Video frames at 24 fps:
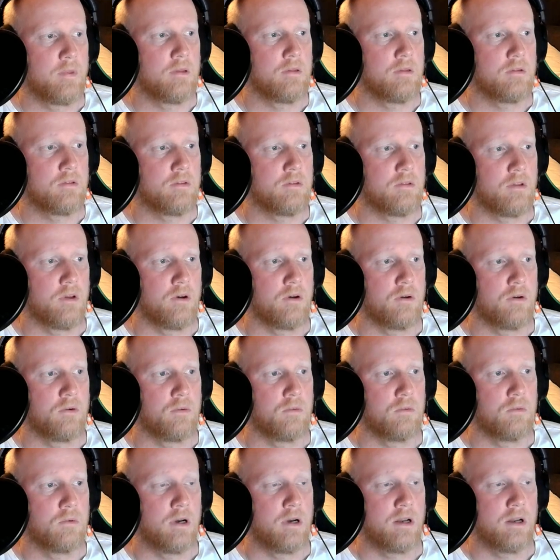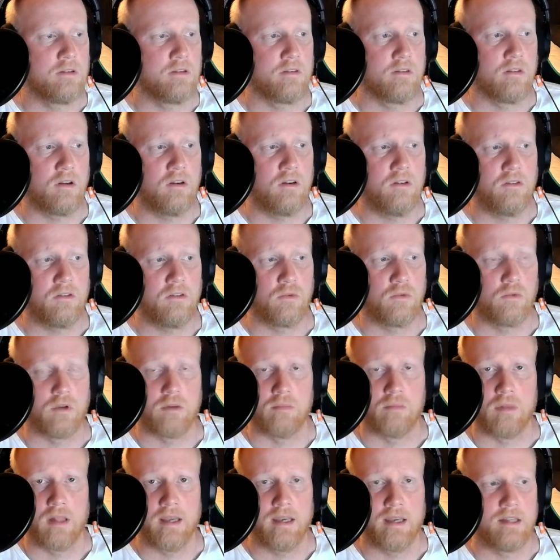So when I started to
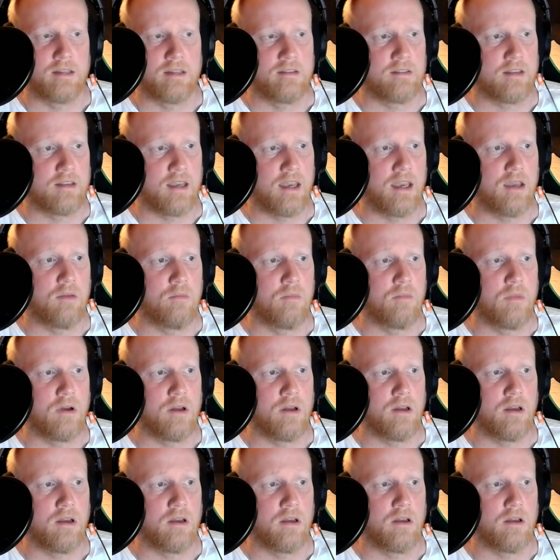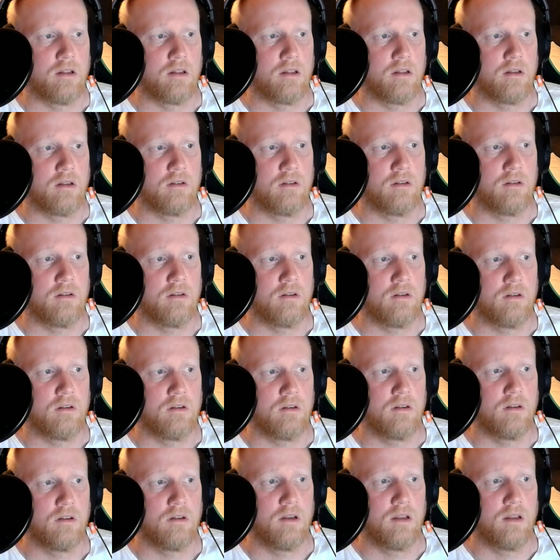replay this game,
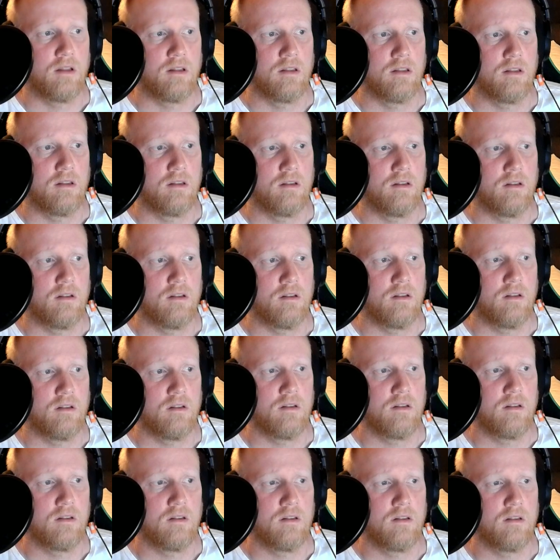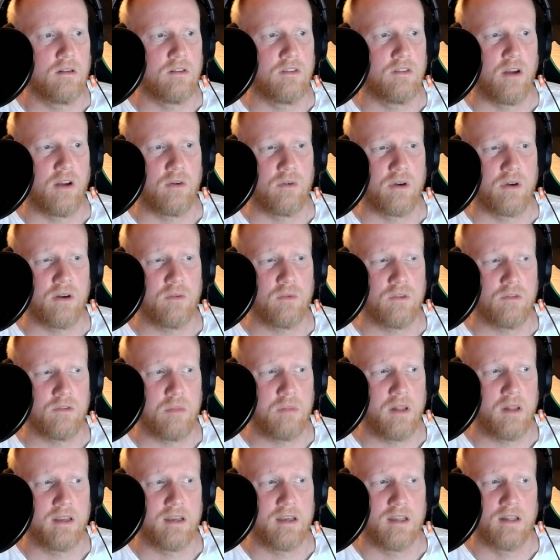and the soundtrack was
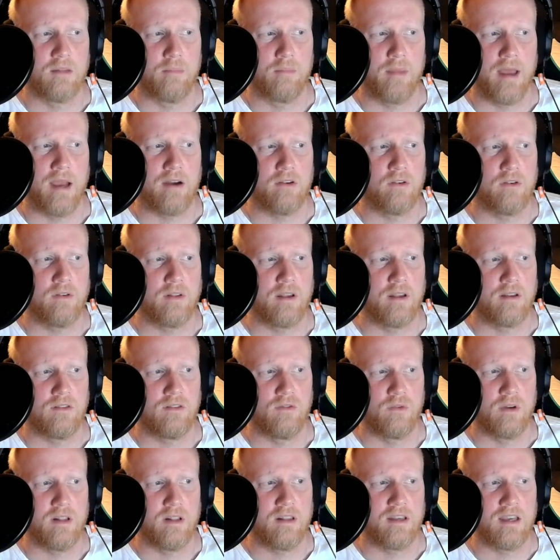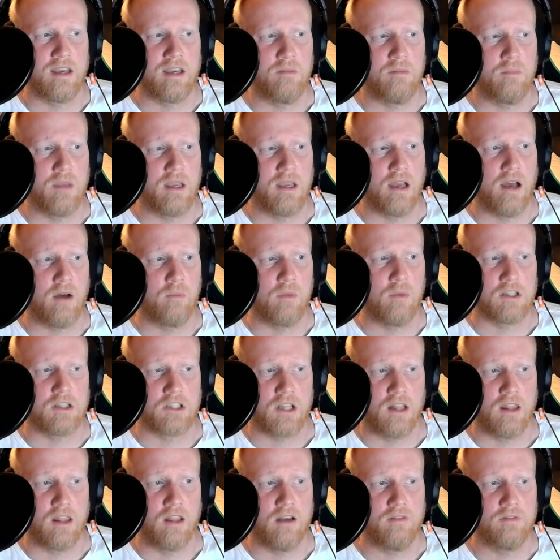playing in the background, it really hit me how much
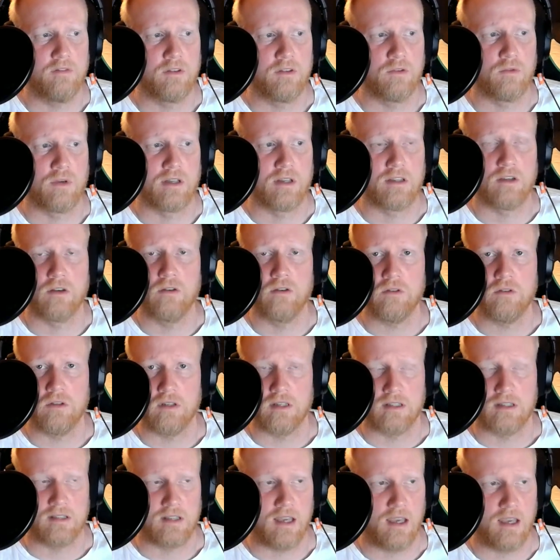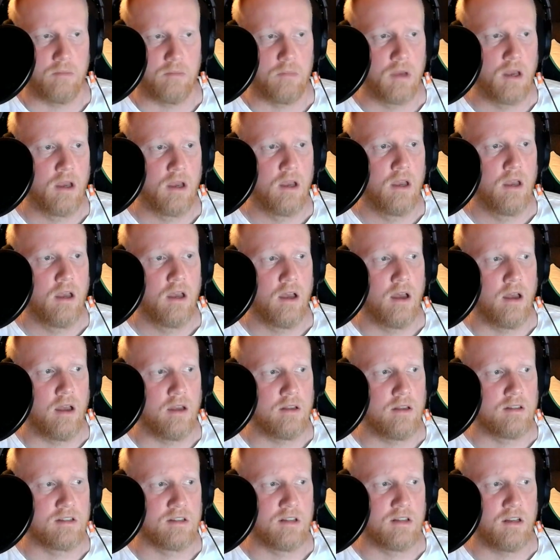I love to return to this game.
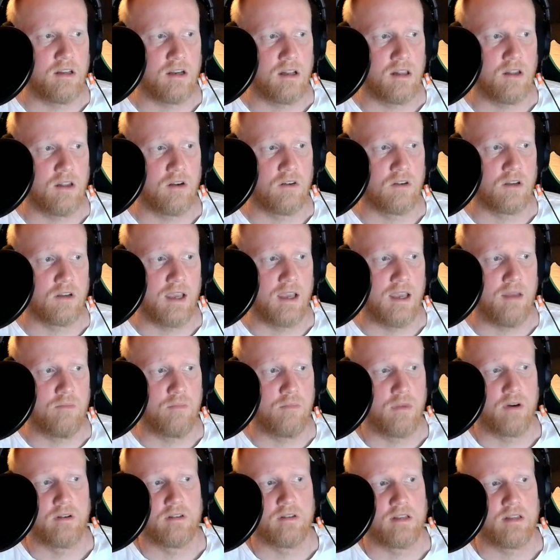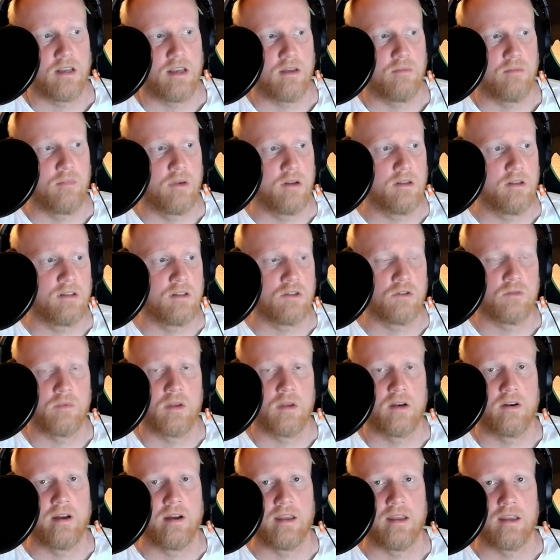It's not a long game per se, but it took me
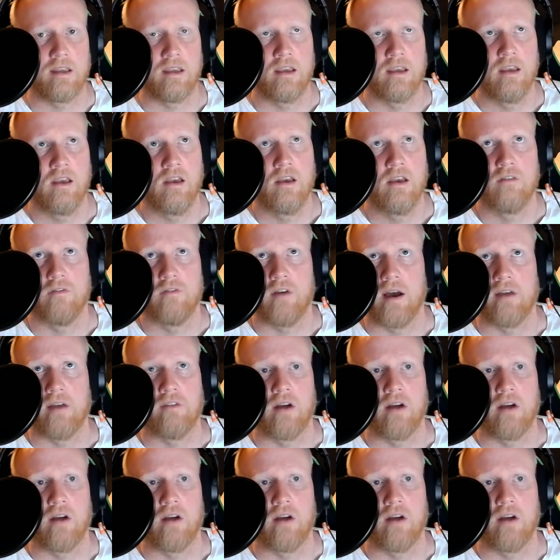like 5